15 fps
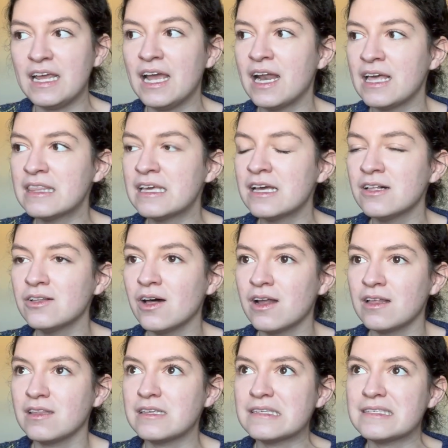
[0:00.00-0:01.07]
And I think a lot
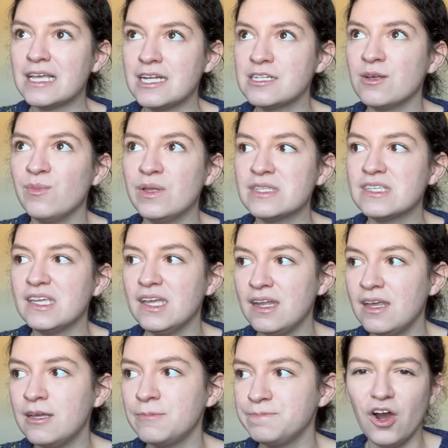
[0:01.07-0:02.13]
of the sentiments in
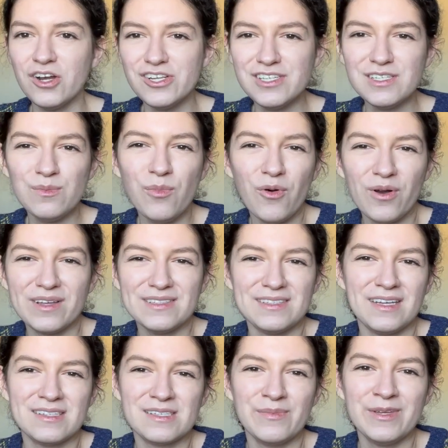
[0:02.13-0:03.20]
it are just important
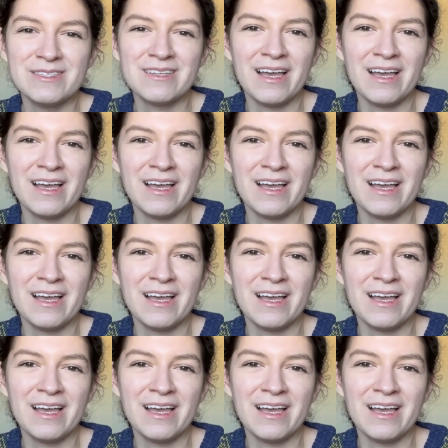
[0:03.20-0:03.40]
sentiments.